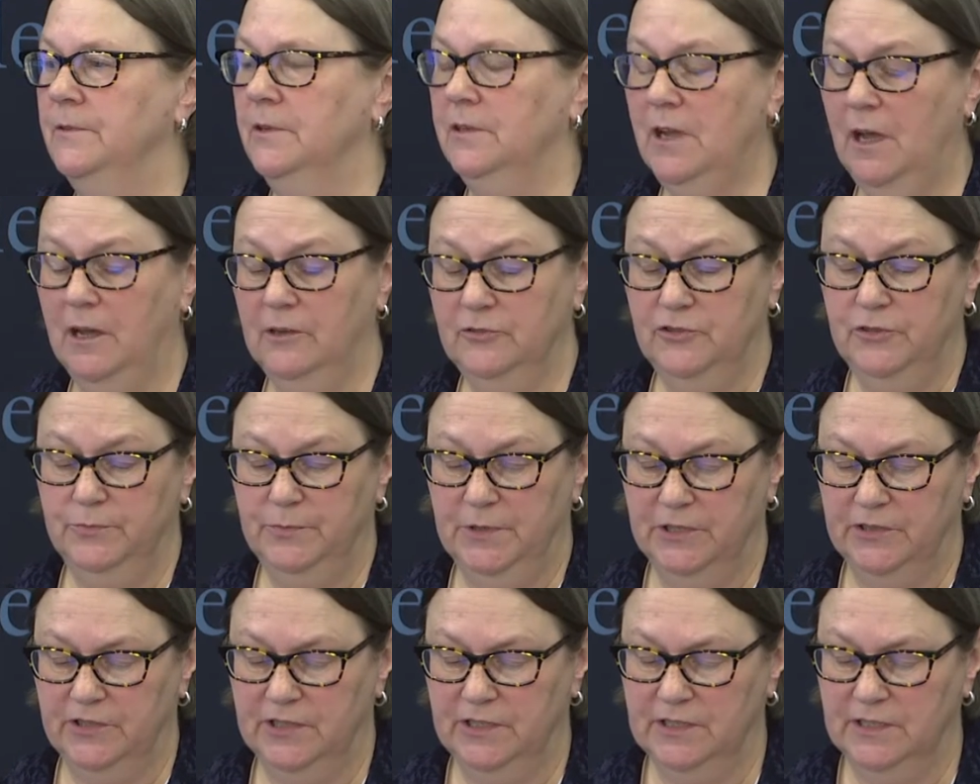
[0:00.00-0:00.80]

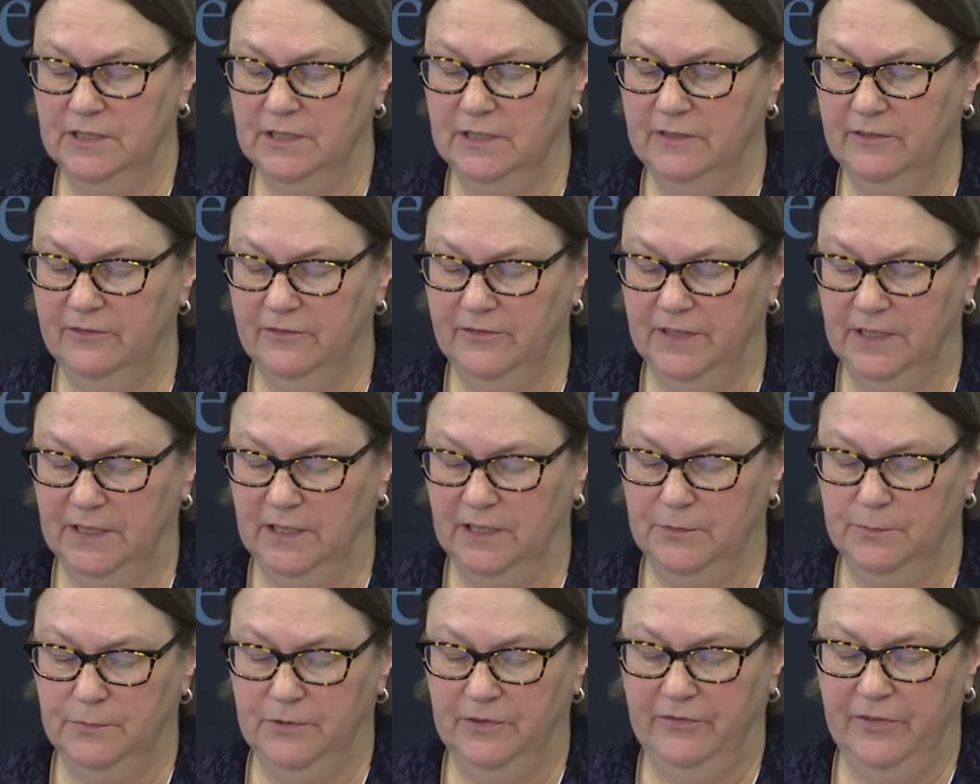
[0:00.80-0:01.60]
contributions in the
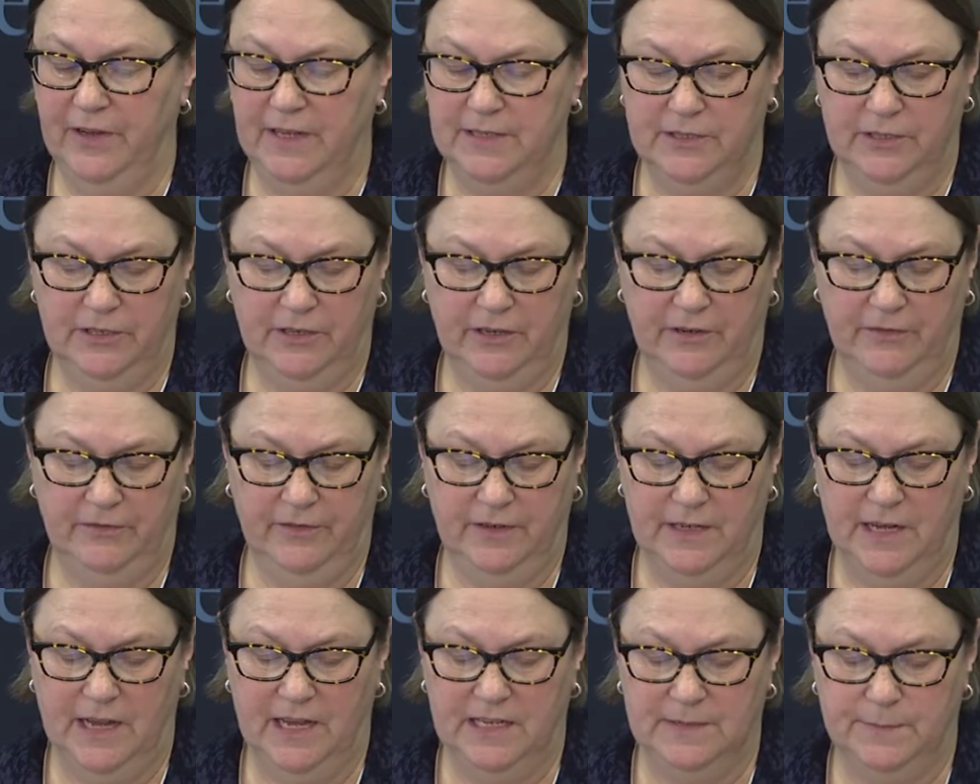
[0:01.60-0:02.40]
field, Professor
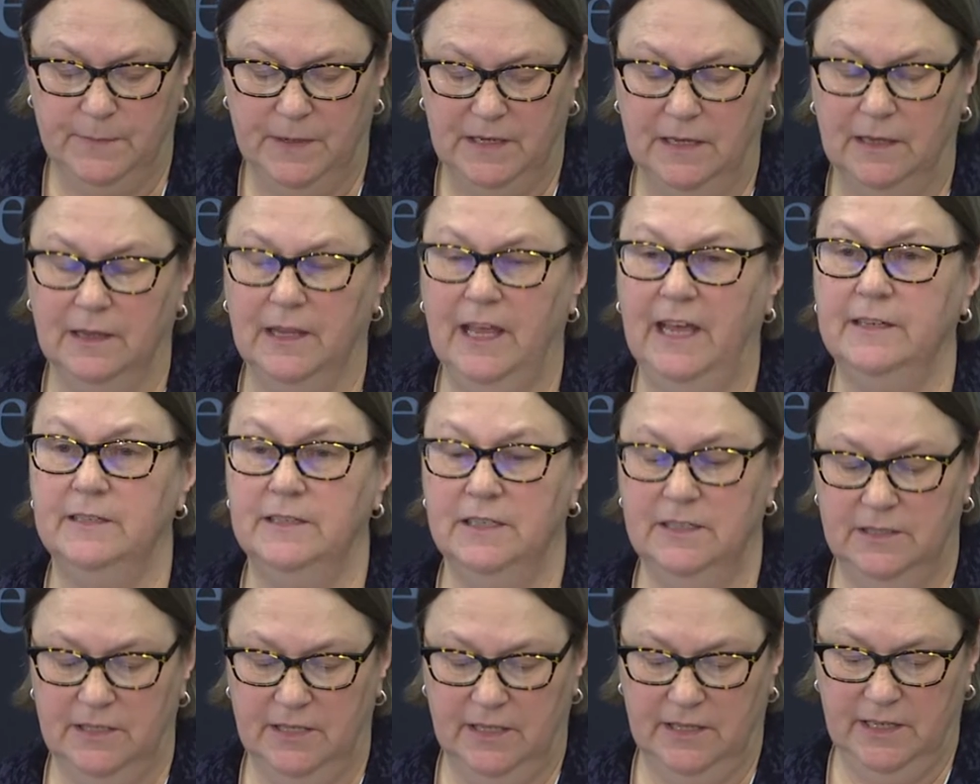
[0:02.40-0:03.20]
Girvin has been
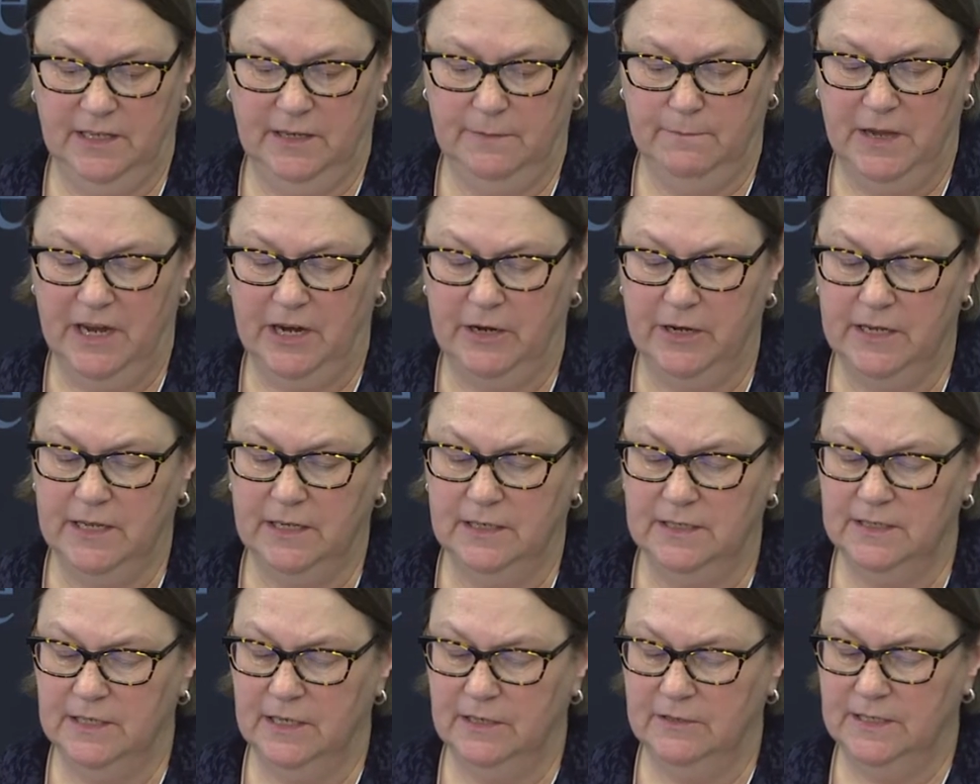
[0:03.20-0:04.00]
elected to the
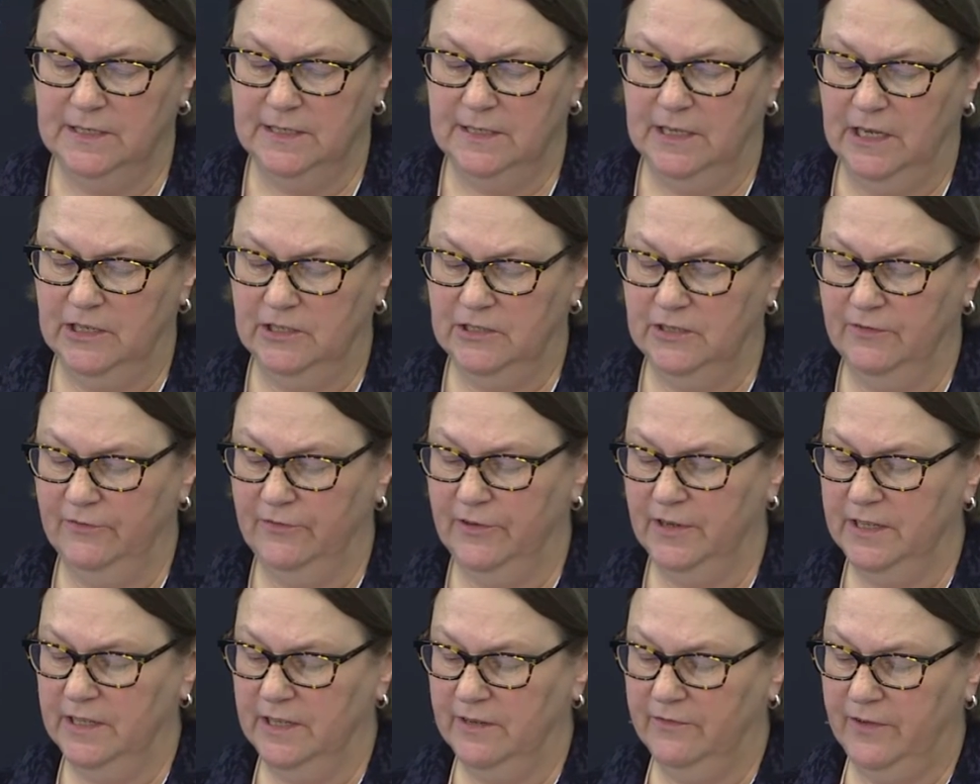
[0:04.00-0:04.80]
American Association
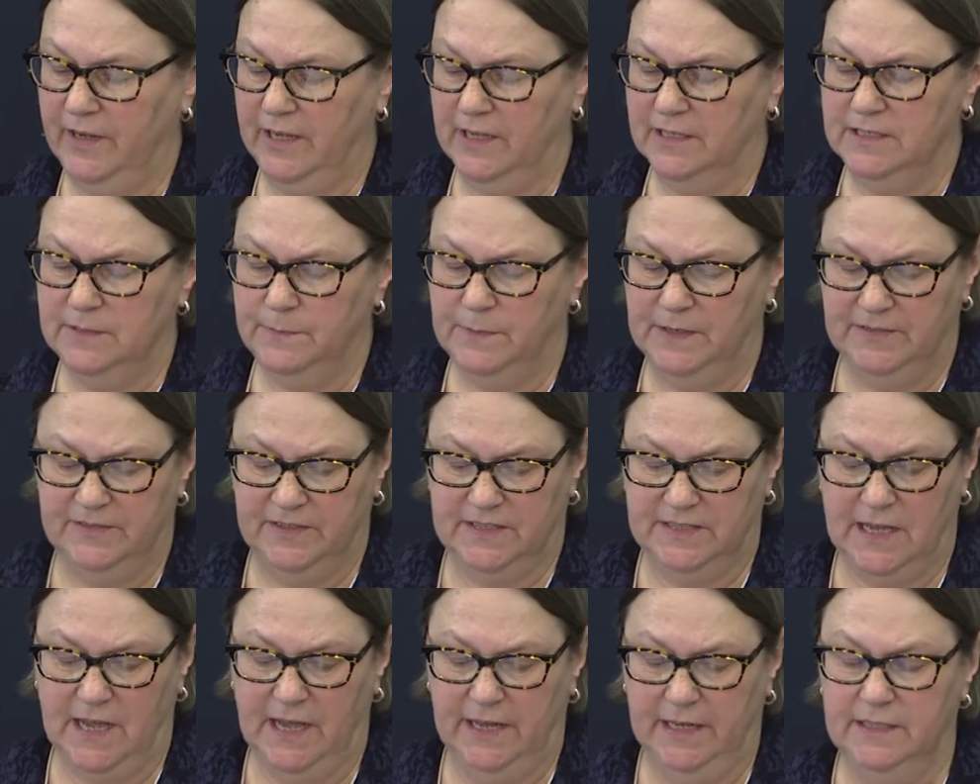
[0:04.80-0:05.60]
for the Advancement of
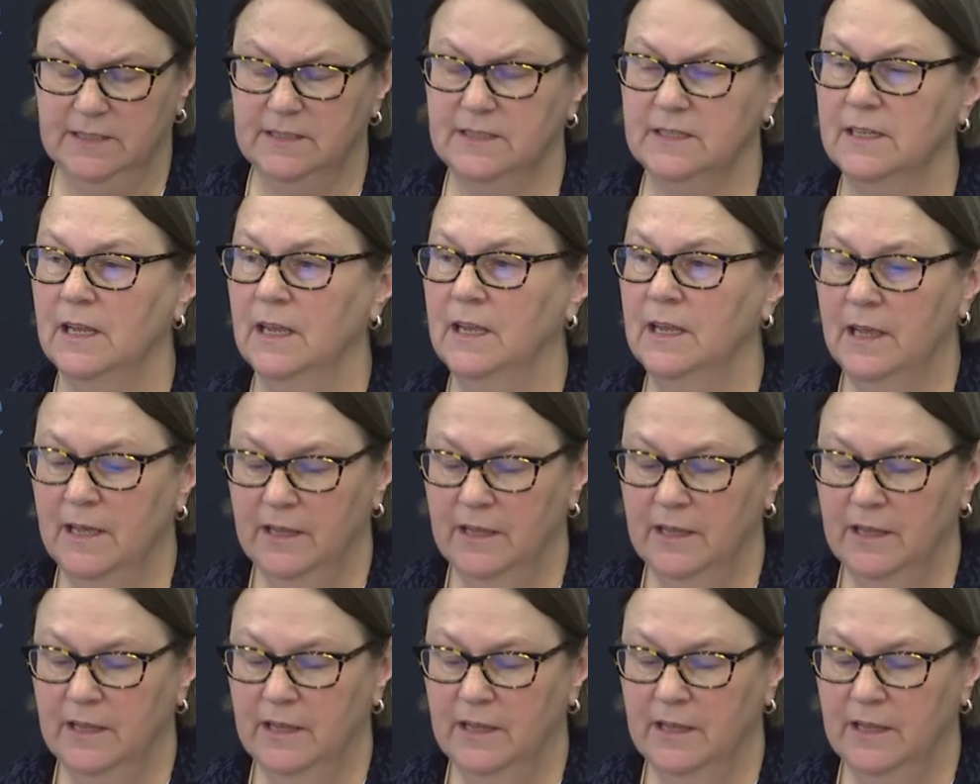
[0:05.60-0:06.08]
Science,